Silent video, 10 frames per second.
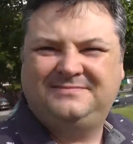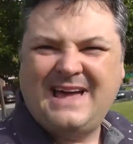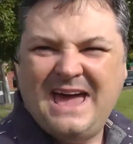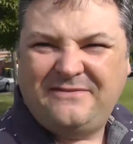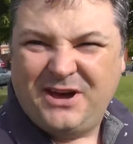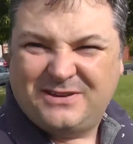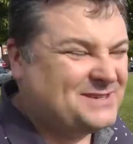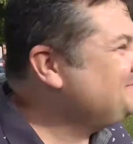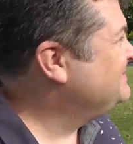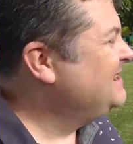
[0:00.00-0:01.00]
Hey
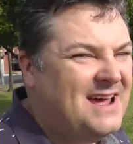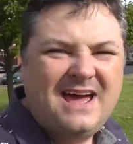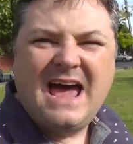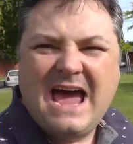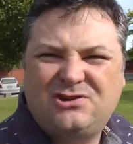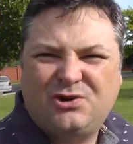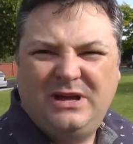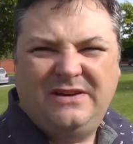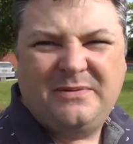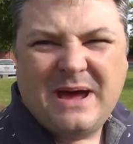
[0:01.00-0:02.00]
folks, Andrew
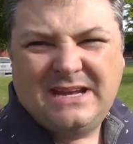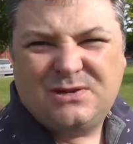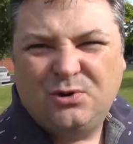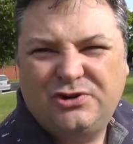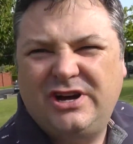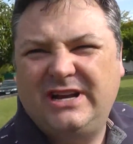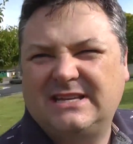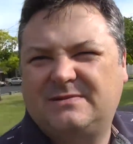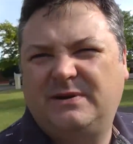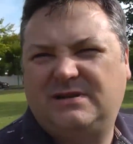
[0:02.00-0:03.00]
here from Andy's World
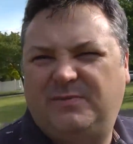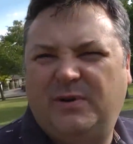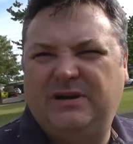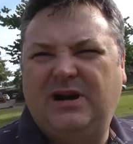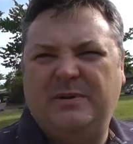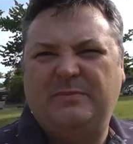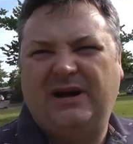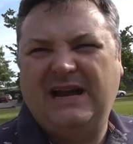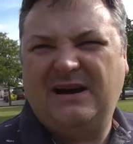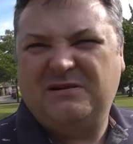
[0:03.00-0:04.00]
Journeys, but you probably know me by
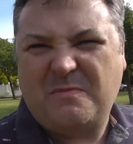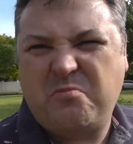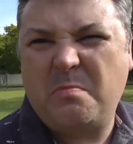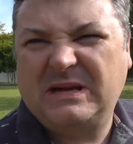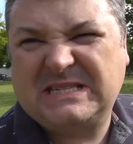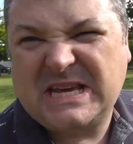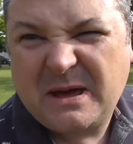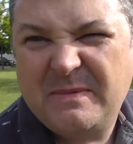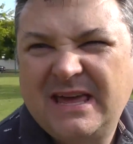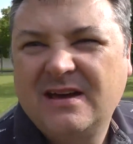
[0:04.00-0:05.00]
now, you're probably
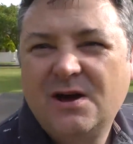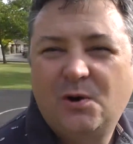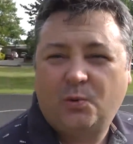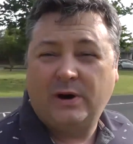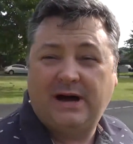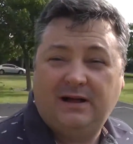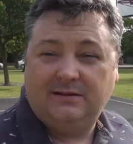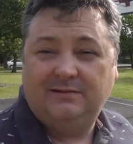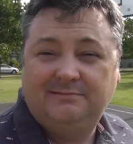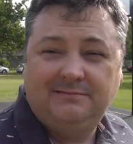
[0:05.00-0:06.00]
sick of me.
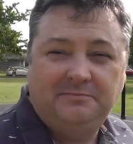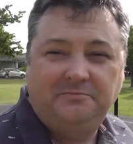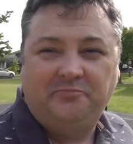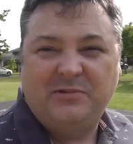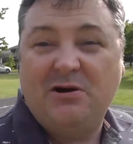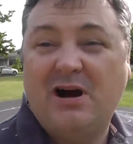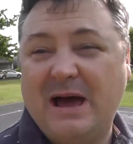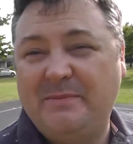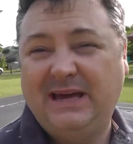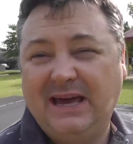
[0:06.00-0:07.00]
Well, here I
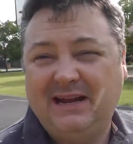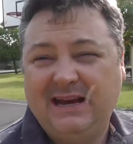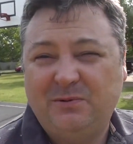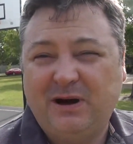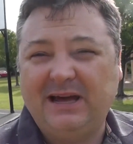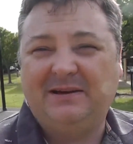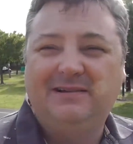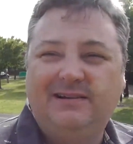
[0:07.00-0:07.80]
am again anyway.